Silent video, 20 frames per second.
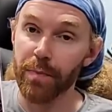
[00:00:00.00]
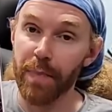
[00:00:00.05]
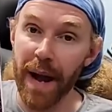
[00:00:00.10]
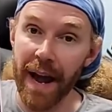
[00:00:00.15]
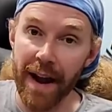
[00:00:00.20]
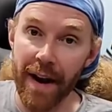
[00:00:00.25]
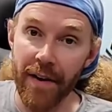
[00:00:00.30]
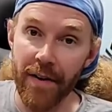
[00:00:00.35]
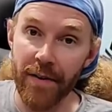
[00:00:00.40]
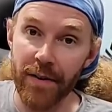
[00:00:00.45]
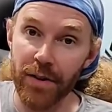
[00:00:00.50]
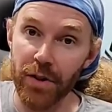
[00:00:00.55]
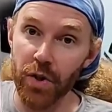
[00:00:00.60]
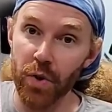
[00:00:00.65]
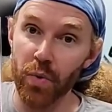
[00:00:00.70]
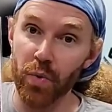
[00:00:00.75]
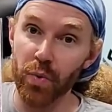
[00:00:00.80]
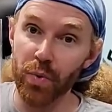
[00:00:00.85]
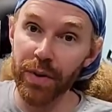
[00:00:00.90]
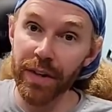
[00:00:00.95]
Pairs
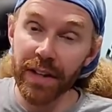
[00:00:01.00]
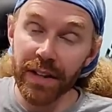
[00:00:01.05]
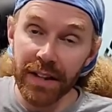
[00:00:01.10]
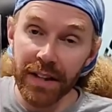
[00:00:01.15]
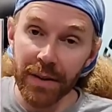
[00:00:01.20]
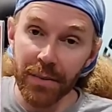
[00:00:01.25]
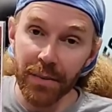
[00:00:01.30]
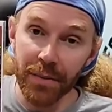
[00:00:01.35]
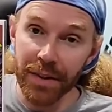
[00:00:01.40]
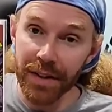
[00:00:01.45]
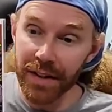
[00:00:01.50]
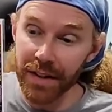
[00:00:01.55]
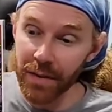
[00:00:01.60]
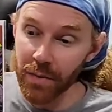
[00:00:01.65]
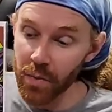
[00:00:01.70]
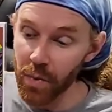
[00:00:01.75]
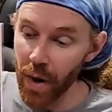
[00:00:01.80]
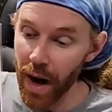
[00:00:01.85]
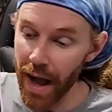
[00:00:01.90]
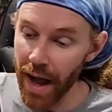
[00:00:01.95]
really, really
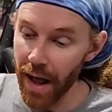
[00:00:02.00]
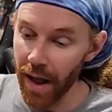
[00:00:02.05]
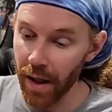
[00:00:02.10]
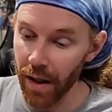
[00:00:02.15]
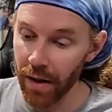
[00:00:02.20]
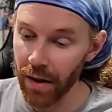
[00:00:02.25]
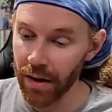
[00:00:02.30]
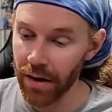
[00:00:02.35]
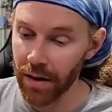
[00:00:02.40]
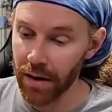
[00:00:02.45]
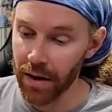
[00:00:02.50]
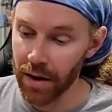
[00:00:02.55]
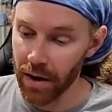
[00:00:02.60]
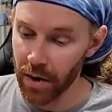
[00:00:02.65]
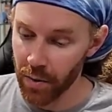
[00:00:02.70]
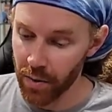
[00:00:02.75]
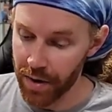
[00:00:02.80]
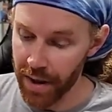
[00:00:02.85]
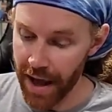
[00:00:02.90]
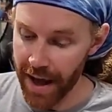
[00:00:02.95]
well
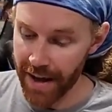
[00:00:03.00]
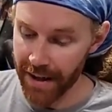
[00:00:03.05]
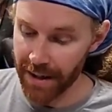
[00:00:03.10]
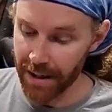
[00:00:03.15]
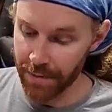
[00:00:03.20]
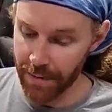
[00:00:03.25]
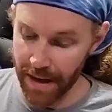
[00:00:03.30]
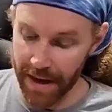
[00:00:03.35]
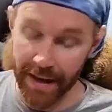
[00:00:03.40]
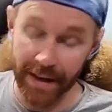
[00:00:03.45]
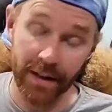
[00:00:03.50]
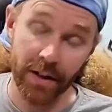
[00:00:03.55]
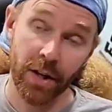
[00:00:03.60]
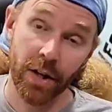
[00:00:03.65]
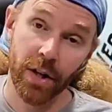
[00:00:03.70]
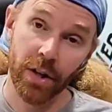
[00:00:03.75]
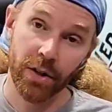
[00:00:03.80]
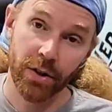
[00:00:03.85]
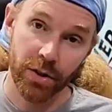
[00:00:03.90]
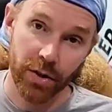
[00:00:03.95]
with X-Men
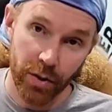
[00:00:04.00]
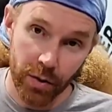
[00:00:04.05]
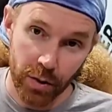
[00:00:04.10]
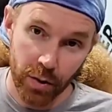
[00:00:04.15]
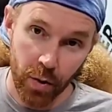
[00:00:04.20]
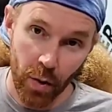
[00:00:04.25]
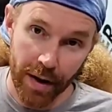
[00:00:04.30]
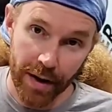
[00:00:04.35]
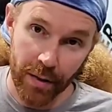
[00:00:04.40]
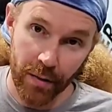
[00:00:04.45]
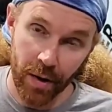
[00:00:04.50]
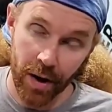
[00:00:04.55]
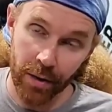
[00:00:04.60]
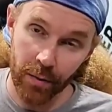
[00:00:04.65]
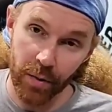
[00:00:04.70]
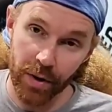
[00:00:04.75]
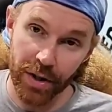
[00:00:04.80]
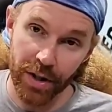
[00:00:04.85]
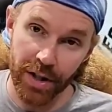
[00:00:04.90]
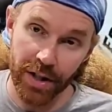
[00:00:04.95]

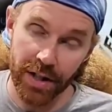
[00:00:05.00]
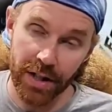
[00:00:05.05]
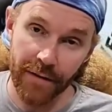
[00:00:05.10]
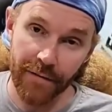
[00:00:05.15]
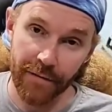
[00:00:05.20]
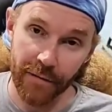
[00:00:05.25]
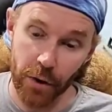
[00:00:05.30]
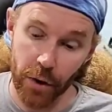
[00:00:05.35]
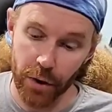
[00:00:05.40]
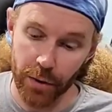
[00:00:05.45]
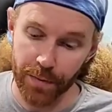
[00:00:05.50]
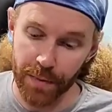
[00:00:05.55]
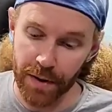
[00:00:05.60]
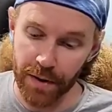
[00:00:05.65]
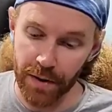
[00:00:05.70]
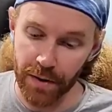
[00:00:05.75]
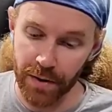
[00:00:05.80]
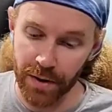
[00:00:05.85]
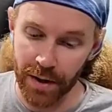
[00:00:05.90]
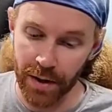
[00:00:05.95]
221, which is the first
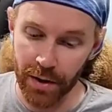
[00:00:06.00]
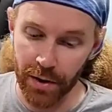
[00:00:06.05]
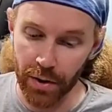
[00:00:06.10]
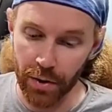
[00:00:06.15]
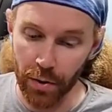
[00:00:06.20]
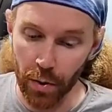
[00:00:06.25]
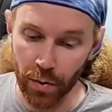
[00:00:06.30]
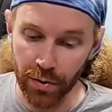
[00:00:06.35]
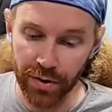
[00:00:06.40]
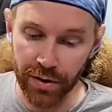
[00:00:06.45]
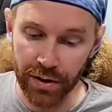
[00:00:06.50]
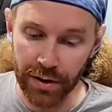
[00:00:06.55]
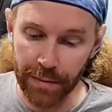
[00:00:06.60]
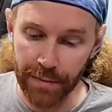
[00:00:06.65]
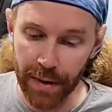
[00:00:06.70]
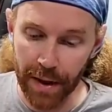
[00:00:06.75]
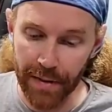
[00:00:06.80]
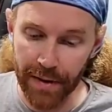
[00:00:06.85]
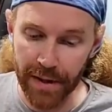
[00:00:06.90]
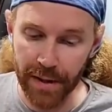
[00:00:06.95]
Mr. Sinister. Don't
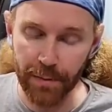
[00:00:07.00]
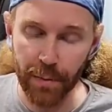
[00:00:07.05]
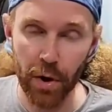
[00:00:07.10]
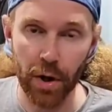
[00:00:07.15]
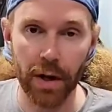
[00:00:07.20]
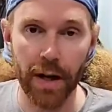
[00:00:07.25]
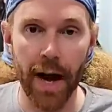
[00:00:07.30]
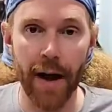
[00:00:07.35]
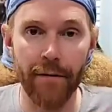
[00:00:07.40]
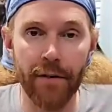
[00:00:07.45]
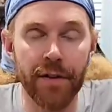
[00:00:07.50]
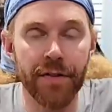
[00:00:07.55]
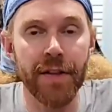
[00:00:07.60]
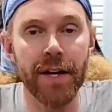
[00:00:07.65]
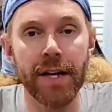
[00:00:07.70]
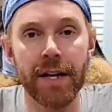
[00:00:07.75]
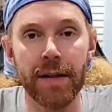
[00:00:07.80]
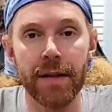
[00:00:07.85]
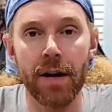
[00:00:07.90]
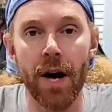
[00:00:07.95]
sleep on this book.
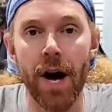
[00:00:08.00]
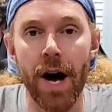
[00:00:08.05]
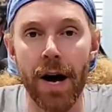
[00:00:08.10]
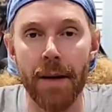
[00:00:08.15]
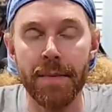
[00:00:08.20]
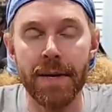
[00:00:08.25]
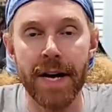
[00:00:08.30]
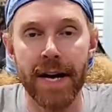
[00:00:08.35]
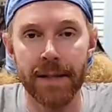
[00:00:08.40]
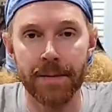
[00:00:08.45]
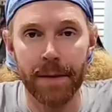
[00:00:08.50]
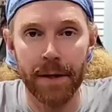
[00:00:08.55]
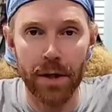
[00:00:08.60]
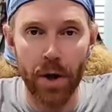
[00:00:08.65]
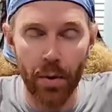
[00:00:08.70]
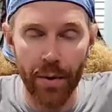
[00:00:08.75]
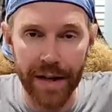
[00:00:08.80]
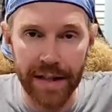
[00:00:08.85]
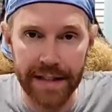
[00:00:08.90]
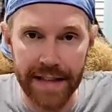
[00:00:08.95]
Everything in the hobby has been
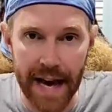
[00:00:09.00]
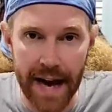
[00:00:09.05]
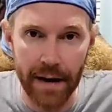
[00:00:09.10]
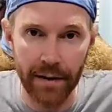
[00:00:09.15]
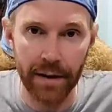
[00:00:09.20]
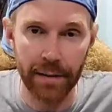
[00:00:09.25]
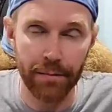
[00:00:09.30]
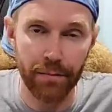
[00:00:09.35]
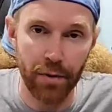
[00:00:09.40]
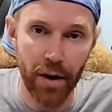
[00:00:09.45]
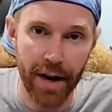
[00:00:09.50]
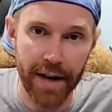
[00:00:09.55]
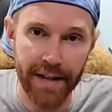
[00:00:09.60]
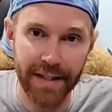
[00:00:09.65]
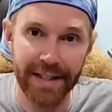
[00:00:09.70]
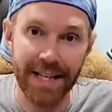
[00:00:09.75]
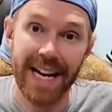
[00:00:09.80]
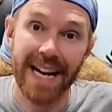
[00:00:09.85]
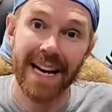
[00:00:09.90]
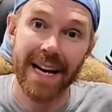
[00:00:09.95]
going down in
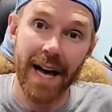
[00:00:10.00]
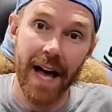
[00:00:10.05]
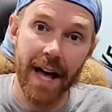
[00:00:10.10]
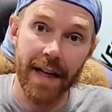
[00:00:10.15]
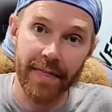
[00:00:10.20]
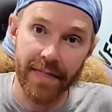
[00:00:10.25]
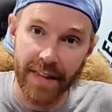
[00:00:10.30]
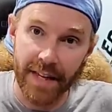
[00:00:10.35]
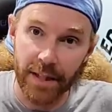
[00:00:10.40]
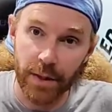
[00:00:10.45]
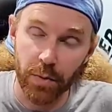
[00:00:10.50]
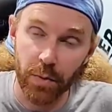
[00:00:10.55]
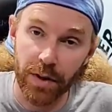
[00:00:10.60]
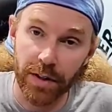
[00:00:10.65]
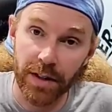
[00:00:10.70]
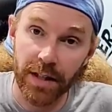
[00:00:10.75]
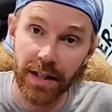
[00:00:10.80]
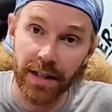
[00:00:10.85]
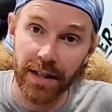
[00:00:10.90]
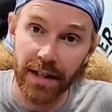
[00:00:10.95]
price. This
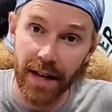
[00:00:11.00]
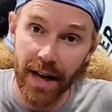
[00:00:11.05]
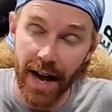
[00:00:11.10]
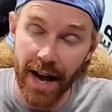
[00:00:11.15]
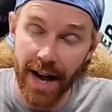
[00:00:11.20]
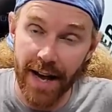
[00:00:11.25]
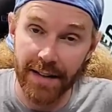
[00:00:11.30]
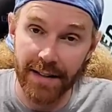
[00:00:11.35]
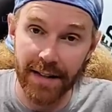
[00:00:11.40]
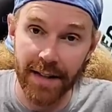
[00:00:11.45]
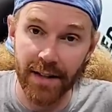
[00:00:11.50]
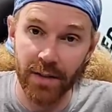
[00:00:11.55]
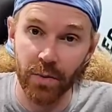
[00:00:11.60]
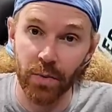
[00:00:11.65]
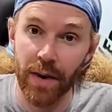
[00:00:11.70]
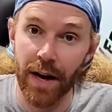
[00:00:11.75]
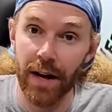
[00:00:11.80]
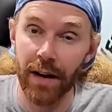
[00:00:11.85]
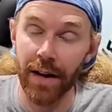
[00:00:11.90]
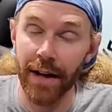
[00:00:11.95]
one has as
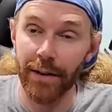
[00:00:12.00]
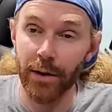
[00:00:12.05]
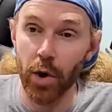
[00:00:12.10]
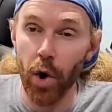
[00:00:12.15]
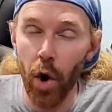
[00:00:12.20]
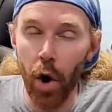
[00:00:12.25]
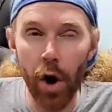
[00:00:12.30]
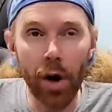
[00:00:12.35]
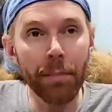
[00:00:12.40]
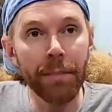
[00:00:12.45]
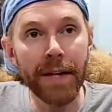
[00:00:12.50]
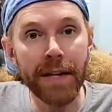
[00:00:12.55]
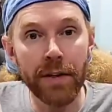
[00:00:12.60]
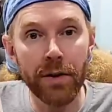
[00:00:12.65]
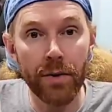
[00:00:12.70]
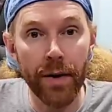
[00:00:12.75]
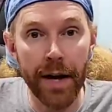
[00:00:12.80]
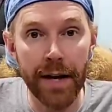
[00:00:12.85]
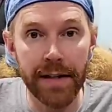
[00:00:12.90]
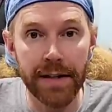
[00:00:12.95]
well. And call me
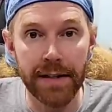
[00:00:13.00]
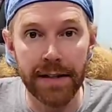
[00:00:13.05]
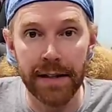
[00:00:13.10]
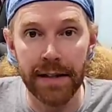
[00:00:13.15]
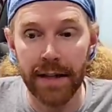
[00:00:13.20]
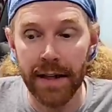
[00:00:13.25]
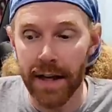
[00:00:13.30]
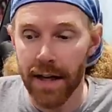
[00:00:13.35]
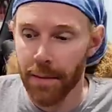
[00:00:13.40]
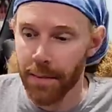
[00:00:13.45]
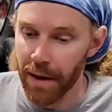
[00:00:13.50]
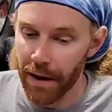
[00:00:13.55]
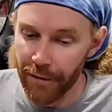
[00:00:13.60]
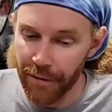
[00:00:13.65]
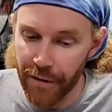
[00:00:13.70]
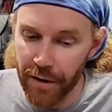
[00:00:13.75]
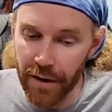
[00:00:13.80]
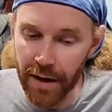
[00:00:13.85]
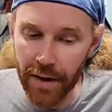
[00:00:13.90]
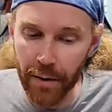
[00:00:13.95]
crazy, but I
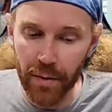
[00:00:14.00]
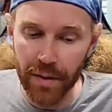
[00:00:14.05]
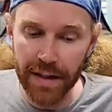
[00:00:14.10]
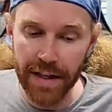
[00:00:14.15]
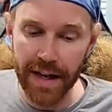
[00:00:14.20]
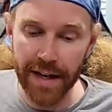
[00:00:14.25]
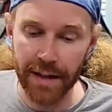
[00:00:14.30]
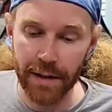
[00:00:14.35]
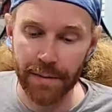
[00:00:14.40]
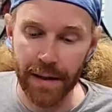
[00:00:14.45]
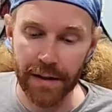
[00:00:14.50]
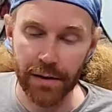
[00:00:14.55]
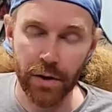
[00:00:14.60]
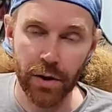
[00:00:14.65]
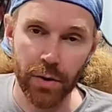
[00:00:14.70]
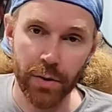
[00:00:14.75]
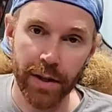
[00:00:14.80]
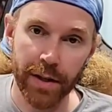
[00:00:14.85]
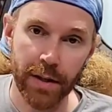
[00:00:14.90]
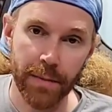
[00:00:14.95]
feel like when the X-Men
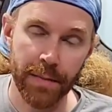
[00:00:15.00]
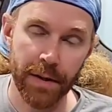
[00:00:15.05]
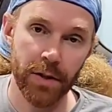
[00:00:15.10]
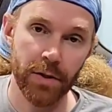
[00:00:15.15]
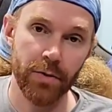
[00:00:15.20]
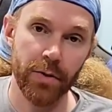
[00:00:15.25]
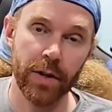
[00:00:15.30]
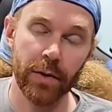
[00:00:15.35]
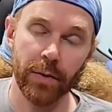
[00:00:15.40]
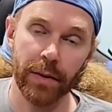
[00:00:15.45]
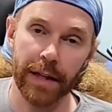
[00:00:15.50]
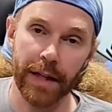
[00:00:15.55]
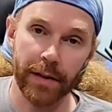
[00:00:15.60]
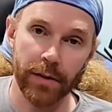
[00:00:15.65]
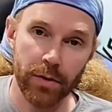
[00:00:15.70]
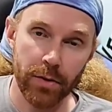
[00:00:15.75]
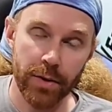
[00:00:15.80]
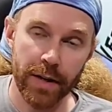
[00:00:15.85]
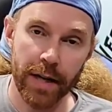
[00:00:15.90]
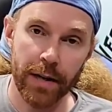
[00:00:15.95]
do hit the big screen, when they
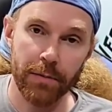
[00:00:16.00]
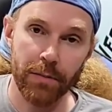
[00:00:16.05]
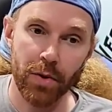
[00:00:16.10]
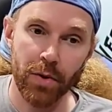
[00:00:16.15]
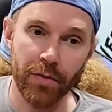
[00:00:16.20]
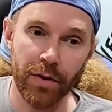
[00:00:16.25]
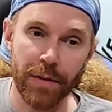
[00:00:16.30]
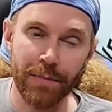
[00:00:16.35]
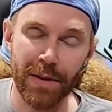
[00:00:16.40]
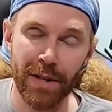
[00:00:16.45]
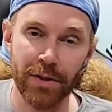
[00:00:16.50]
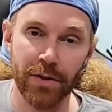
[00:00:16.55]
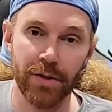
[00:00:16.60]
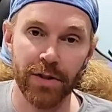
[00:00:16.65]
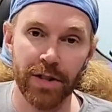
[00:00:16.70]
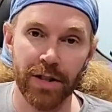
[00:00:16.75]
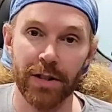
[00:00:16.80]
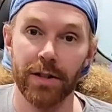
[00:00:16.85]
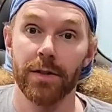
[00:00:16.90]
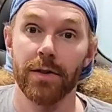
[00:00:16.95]
do get a movie, Mr.
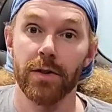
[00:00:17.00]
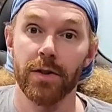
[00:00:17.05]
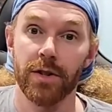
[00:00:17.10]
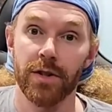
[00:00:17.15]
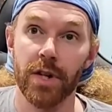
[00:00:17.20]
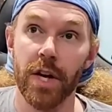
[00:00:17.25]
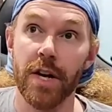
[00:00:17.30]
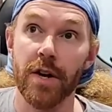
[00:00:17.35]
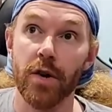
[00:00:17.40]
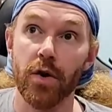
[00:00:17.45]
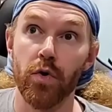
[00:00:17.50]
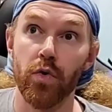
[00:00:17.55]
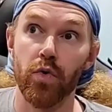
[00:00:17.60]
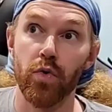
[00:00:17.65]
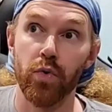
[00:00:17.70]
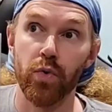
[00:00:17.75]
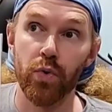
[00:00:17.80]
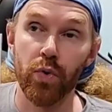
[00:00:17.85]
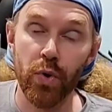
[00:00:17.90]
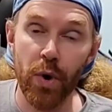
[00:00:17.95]
Sinister is a
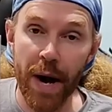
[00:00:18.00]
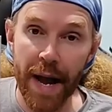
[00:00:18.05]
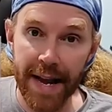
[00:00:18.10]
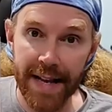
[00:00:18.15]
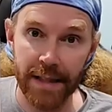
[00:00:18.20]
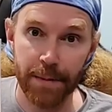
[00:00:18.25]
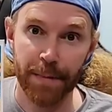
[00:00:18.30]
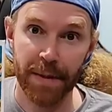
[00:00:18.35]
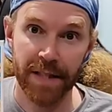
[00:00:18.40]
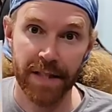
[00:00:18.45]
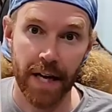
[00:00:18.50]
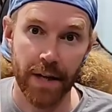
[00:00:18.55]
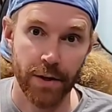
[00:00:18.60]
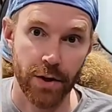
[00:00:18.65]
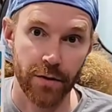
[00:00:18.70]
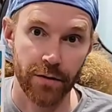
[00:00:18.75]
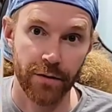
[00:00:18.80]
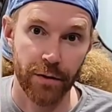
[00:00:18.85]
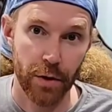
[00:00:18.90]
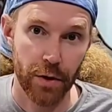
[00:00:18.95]
great
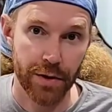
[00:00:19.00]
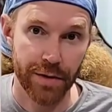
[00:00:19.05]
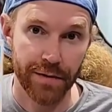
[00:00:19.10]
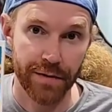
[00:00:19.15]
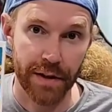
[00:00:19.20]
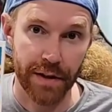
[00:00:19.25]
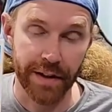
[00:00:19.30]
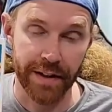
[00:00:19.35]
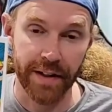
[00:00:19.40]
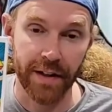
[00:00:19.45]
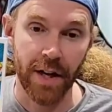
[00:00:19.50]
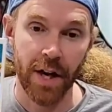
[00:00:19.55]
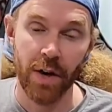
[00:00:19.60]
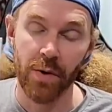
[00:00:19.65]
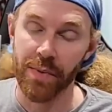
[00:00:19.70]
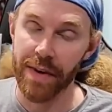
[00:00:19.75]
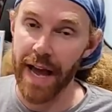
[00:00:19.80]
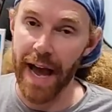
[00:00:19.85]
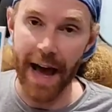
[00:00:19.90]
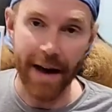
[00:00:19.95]
potential first villain.
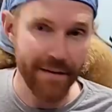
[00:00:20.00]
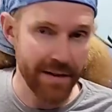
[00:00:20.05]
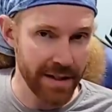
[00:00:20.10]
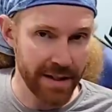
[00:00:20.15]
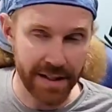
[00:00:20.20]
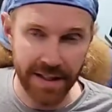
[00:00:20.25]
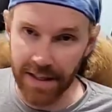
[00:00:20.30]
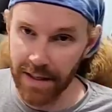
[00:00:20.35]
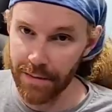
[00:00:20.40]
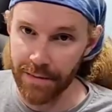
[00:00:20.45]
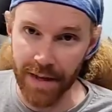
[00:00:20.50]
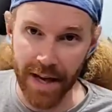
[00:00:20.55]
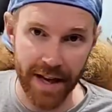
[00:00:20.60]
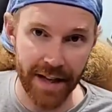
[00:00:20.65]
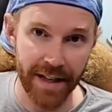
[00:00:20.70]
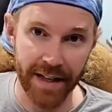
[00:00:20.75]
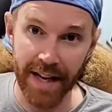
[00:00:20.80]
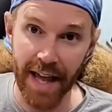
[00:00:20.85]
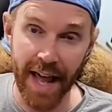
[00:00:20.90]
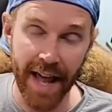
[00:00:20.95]
We haven't seen him
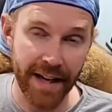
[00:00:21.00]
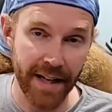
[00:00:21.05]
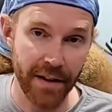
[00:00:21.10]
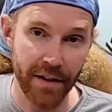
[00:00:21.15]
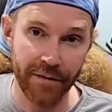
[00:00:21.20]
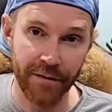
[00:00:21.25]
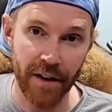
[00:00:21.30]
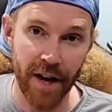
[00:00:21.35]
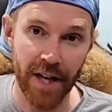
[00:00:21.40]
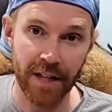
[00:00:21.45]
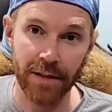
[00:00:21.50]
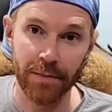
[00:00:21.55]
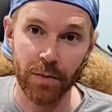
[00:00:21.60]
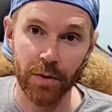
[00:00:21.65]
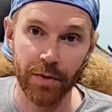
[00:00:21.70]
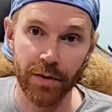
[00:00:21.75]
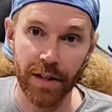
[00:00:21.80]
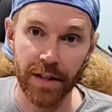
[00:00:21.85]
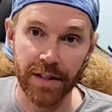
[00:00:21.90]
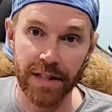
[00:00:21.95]
yet in any of the Fox
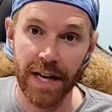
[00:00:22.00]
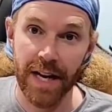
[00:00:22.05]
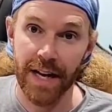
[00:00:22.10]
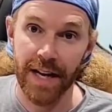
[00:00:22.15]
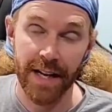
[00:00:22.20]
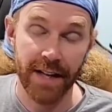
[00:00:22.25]
movies.